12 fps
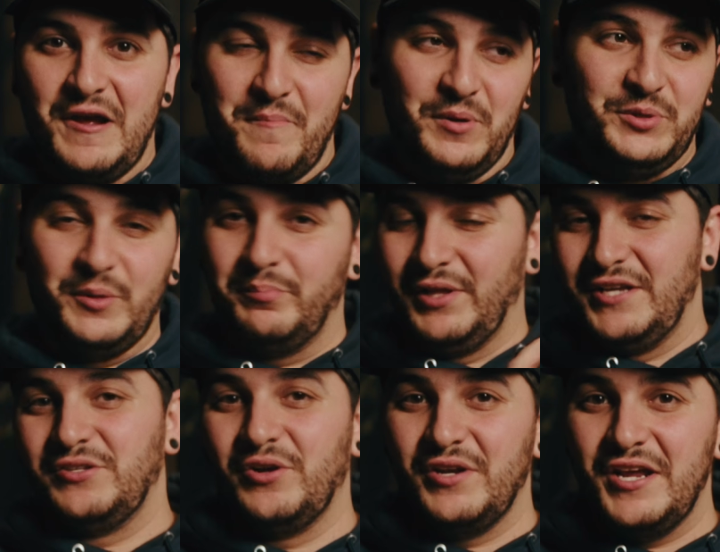put their
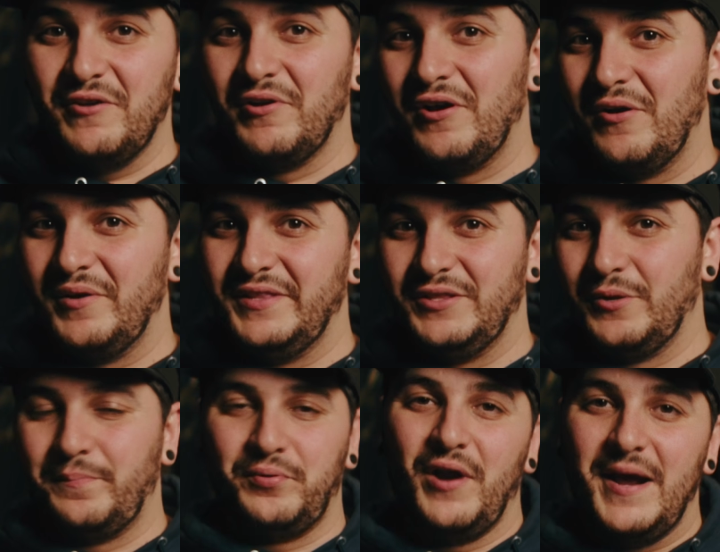Blazer Nero and then their
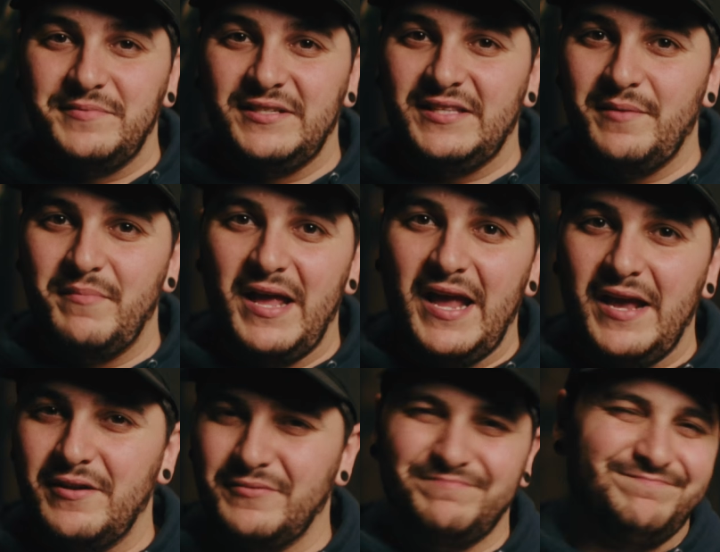primes that they
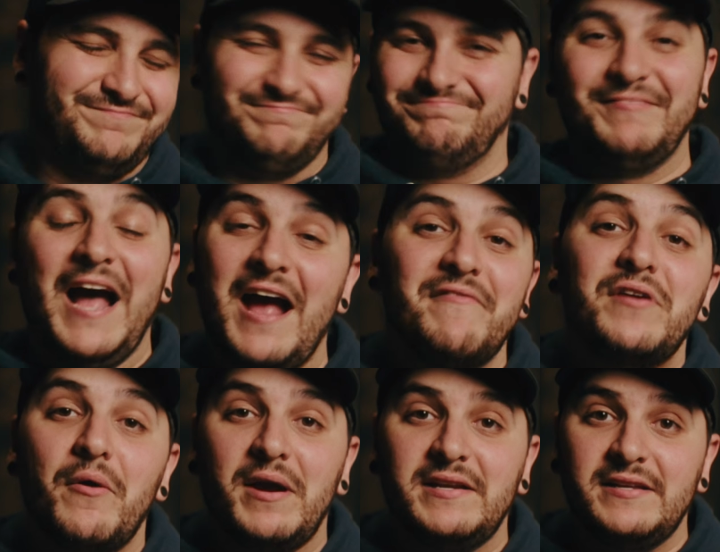made, or I have
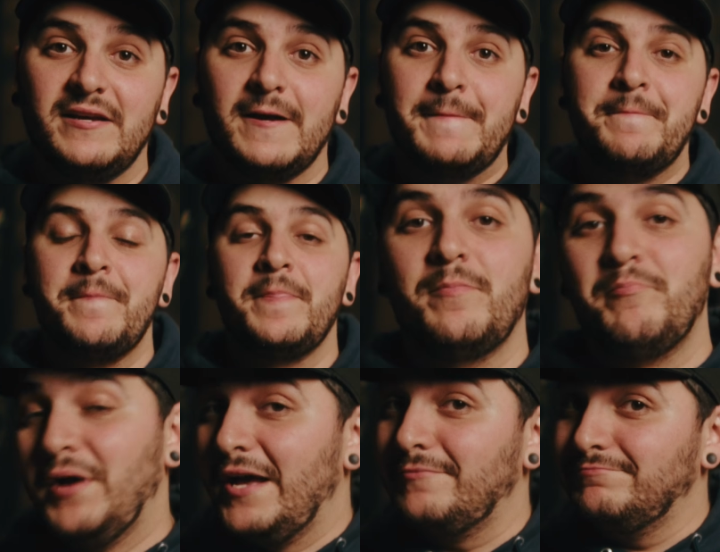no idea,
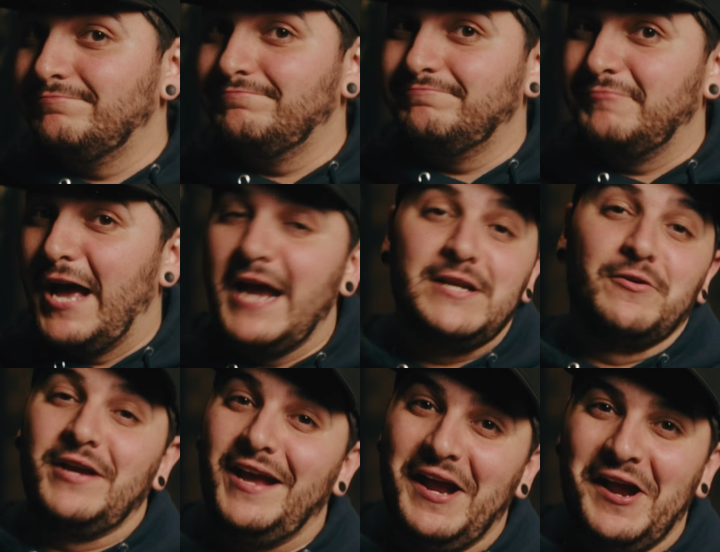but I
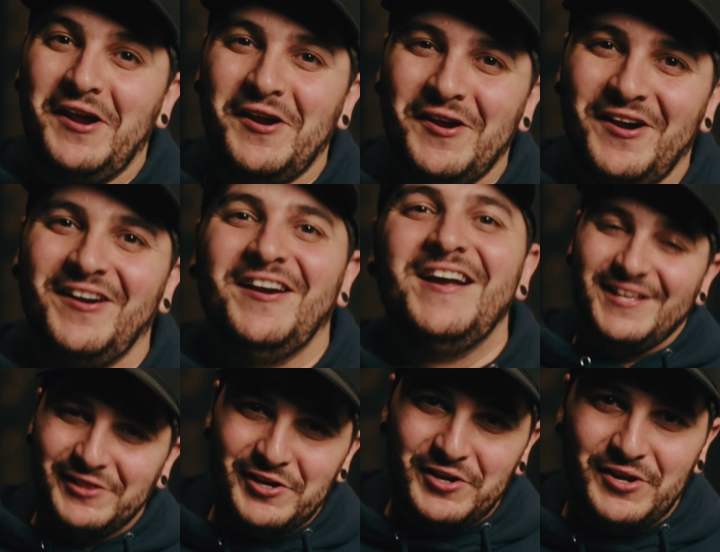don't care. They
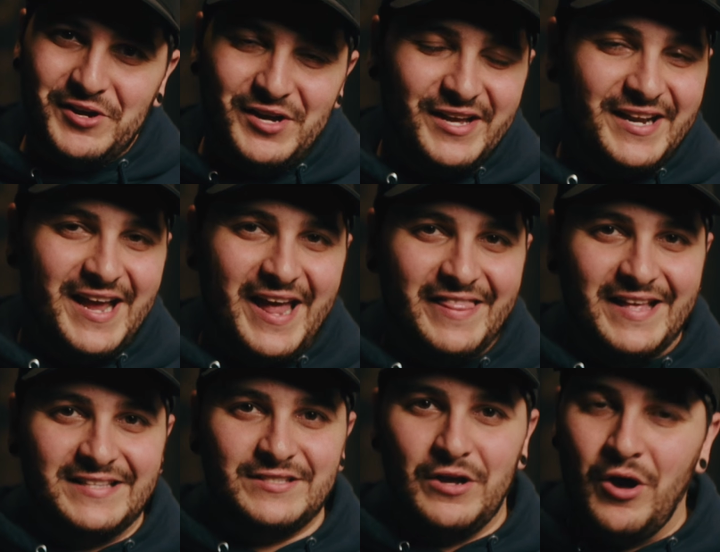look good, and
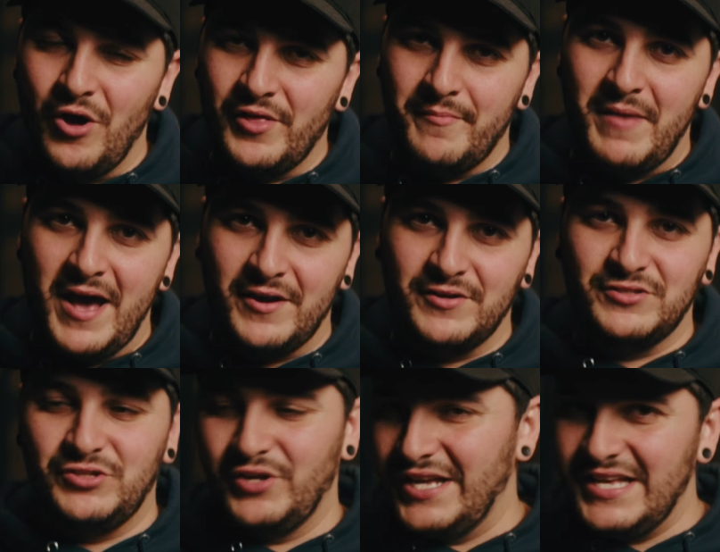that's all that
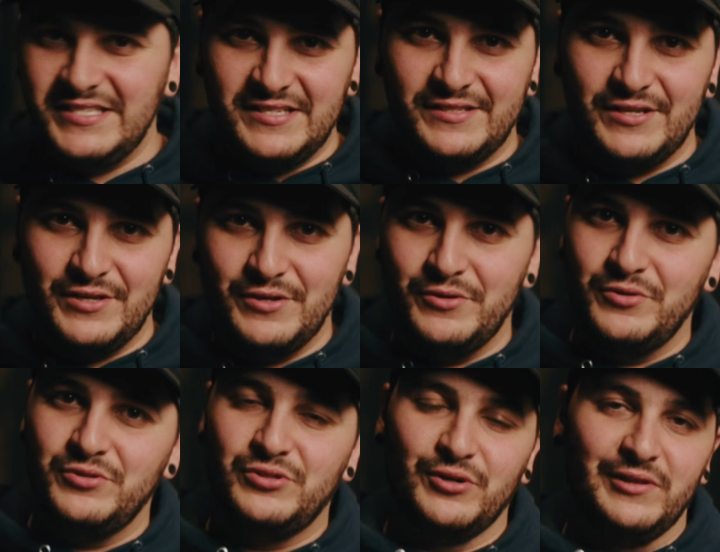matters. They're easy to use. They're